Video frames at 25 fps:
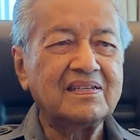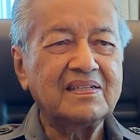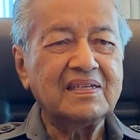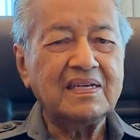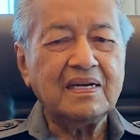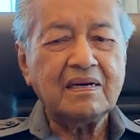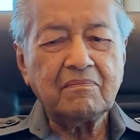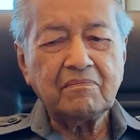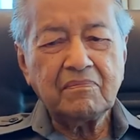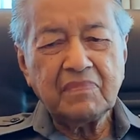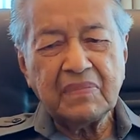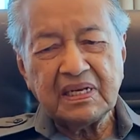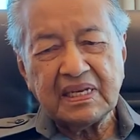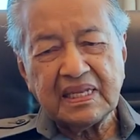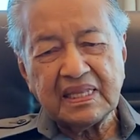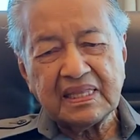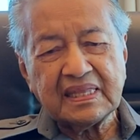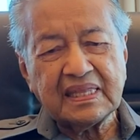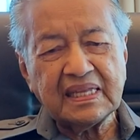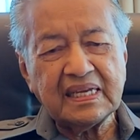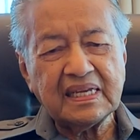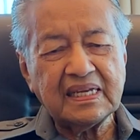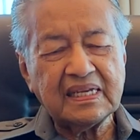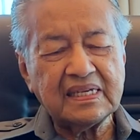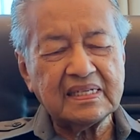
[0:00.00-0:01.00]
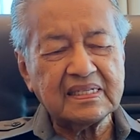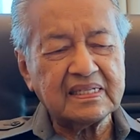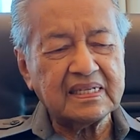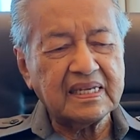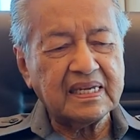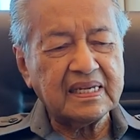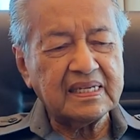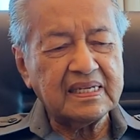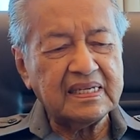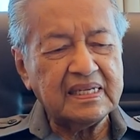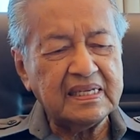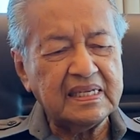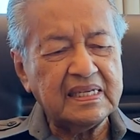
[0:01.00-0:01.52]
yeah, the thing is
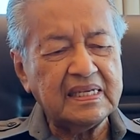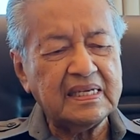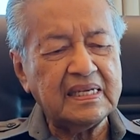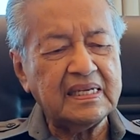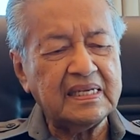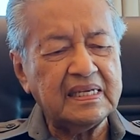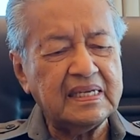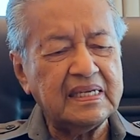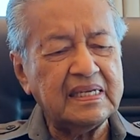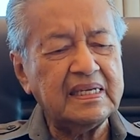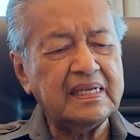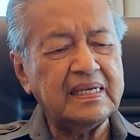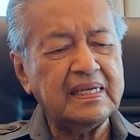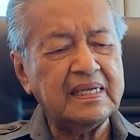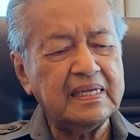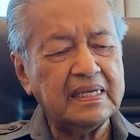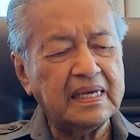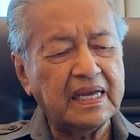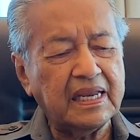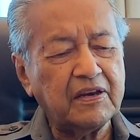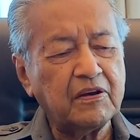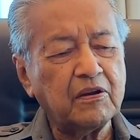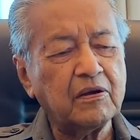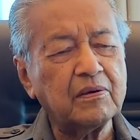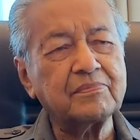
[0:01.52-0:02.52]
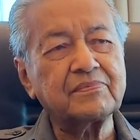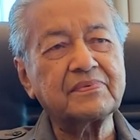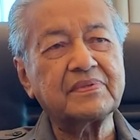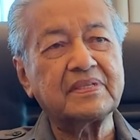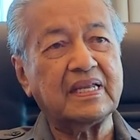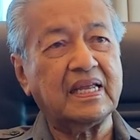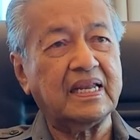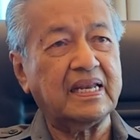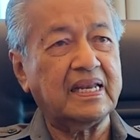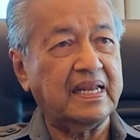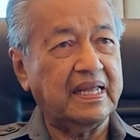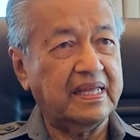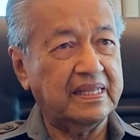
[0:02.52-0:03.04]
that he adopts
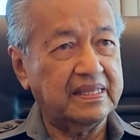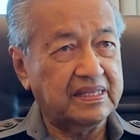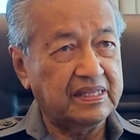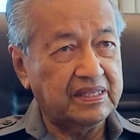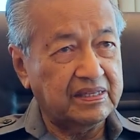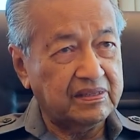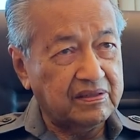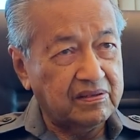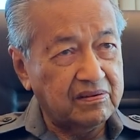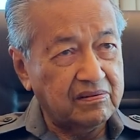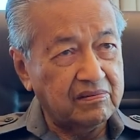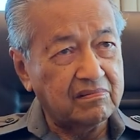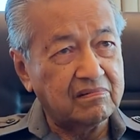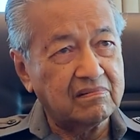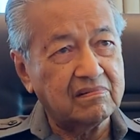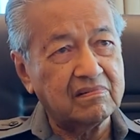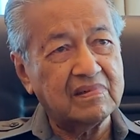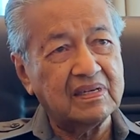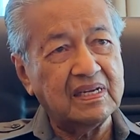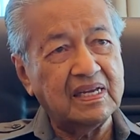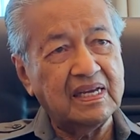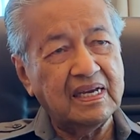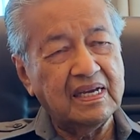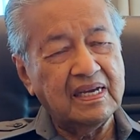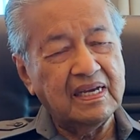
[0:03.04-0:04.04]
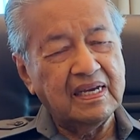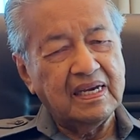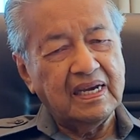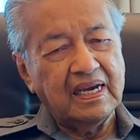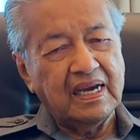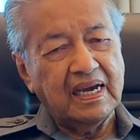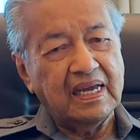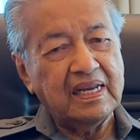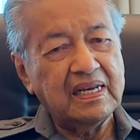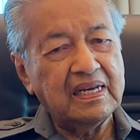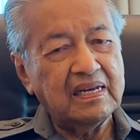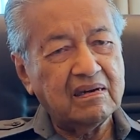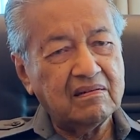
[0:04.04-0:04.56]
that attitude.
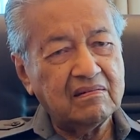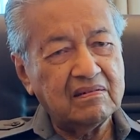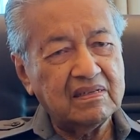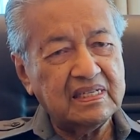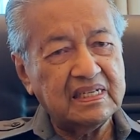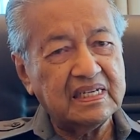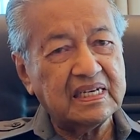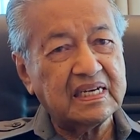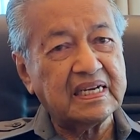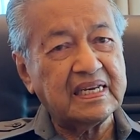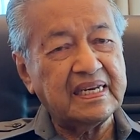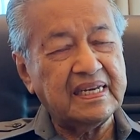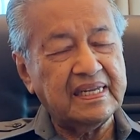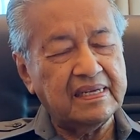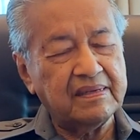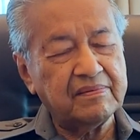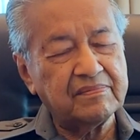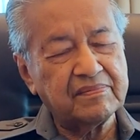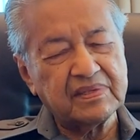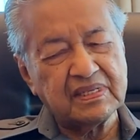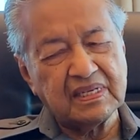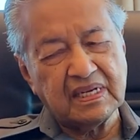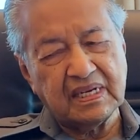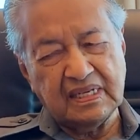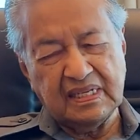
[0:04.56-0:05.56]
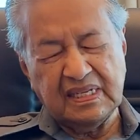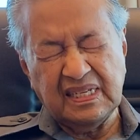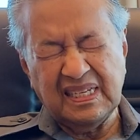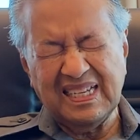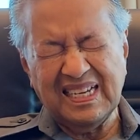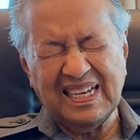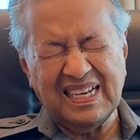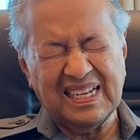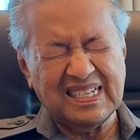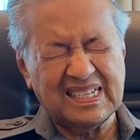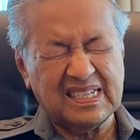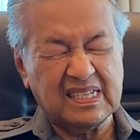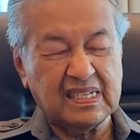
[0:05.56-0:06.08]
And now he claims that
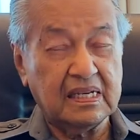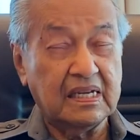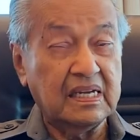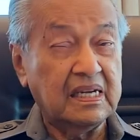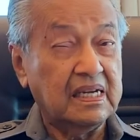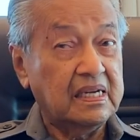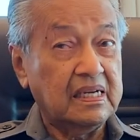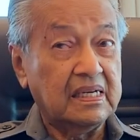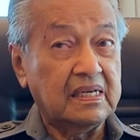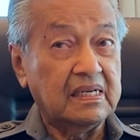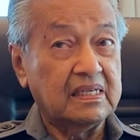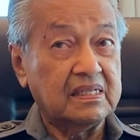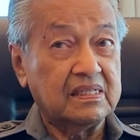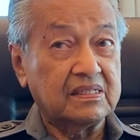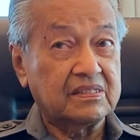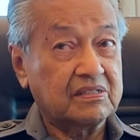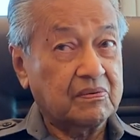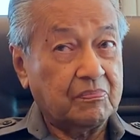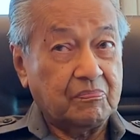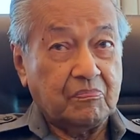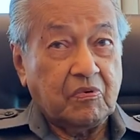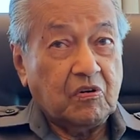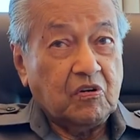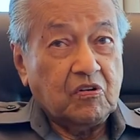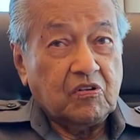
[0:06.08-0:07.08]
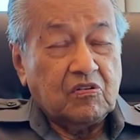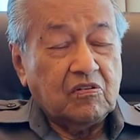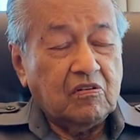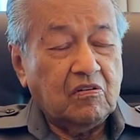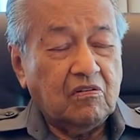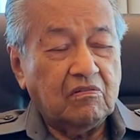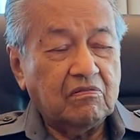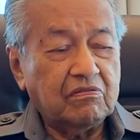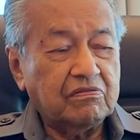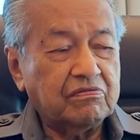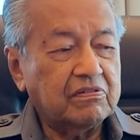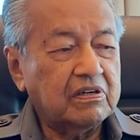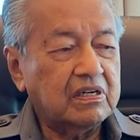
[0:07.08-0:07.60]
he has support
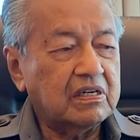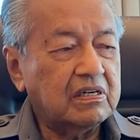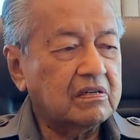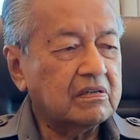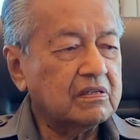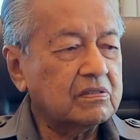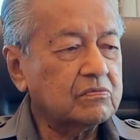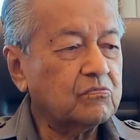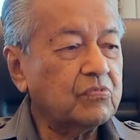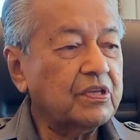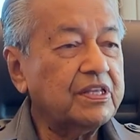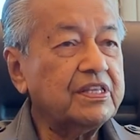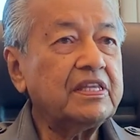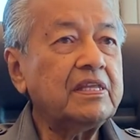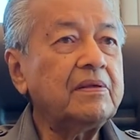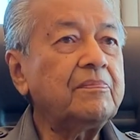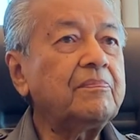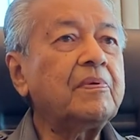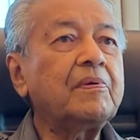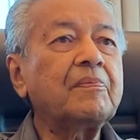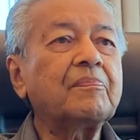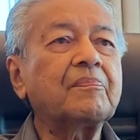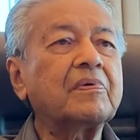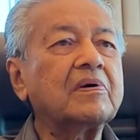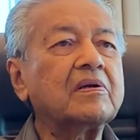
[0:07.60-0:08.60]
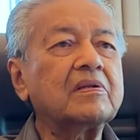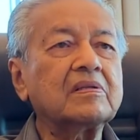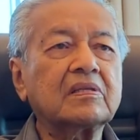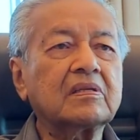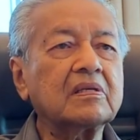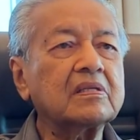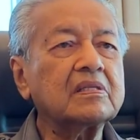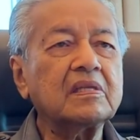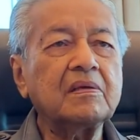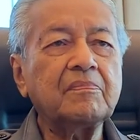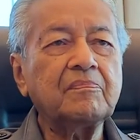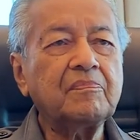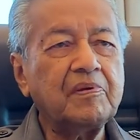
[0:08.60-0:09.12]
of 30
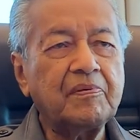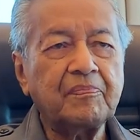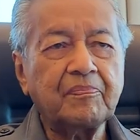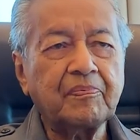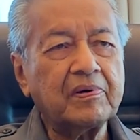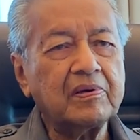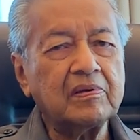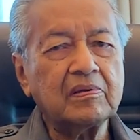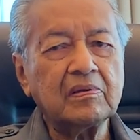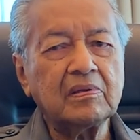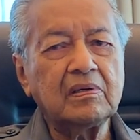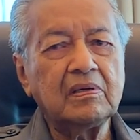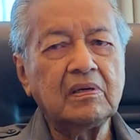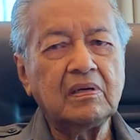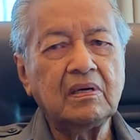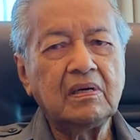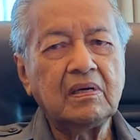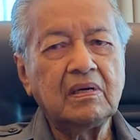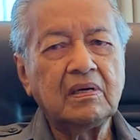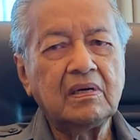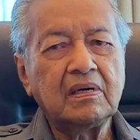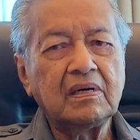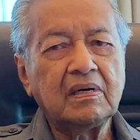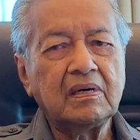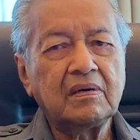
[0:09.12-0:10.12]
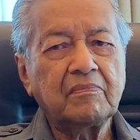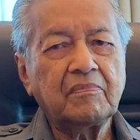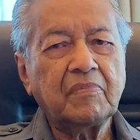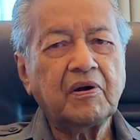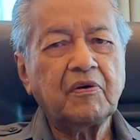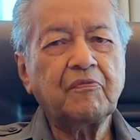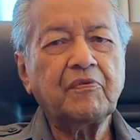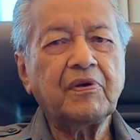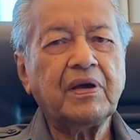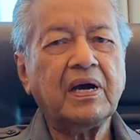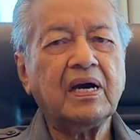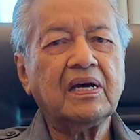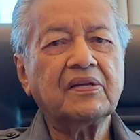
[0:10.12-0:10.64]
people.
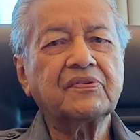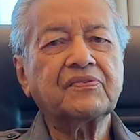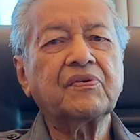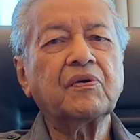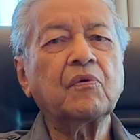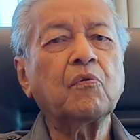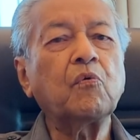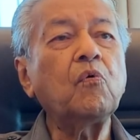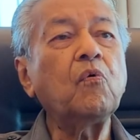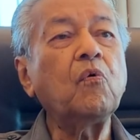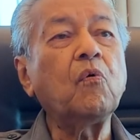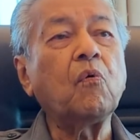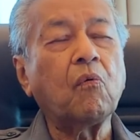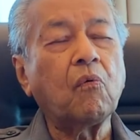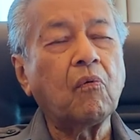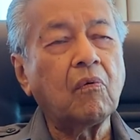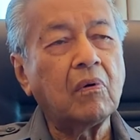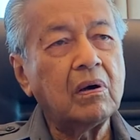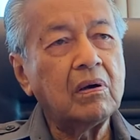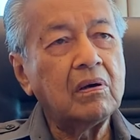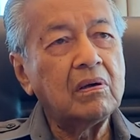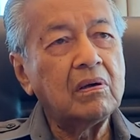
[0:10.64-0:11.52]
But we ask who?